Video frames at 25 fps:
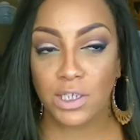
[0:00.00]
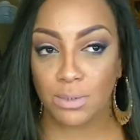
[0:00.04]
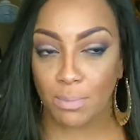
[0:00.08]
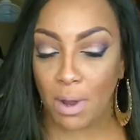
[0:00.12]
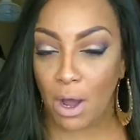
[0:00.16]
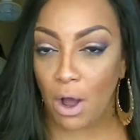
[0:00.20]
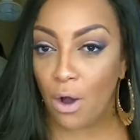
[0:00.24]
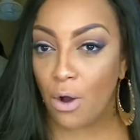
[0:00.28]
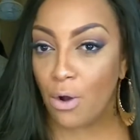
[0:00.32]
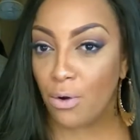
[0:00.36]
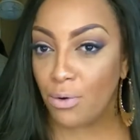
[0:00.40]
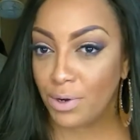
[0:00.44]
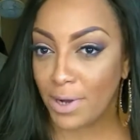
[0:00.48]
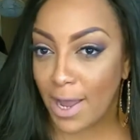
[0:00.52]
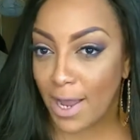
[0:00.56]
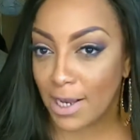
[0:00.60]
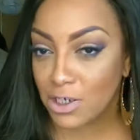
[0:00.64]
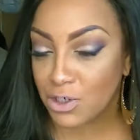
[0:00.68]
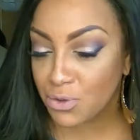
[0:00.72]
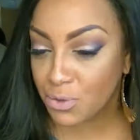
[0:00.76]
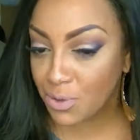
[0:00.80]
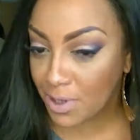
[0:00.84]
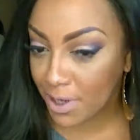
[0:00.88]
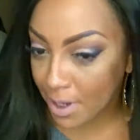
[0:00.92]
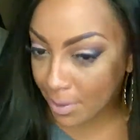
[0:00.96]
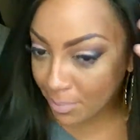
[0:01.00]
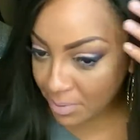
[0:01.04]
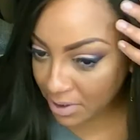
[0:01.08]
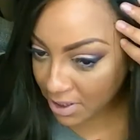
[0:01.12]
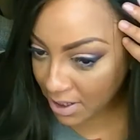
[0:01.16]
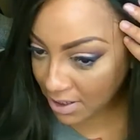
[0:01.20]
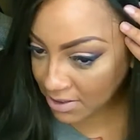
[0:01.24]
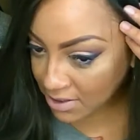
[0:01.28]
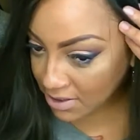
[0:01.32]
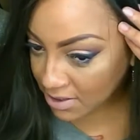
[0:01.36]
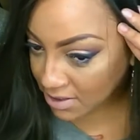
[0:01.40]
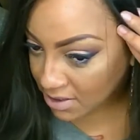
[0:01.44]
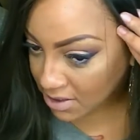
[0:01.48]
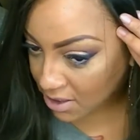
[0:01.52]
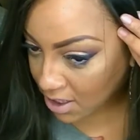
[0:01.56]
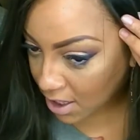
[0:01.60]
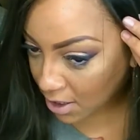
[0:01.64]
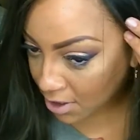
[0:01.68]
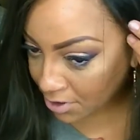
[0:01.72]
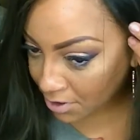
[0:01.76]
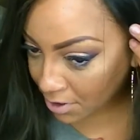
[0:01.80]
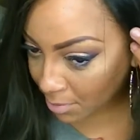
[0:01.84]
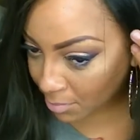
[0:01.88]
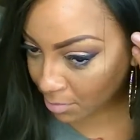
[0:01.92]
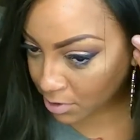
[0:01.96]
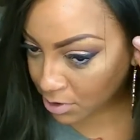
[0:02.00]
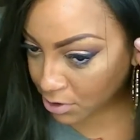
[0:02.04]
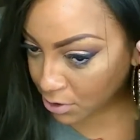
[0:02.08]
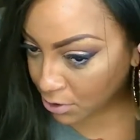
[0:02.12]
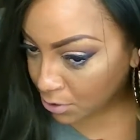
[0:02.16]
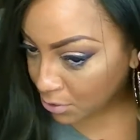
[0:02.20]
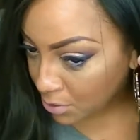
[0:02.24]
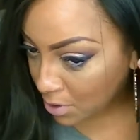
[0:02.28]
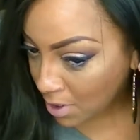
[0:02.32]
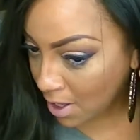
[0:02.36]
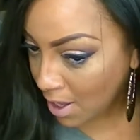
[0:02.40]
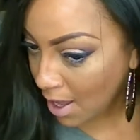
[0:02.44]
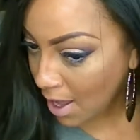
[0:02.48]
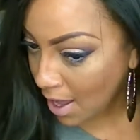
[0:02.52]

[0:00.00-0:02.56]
to my own natural hair, because it's the color number 2.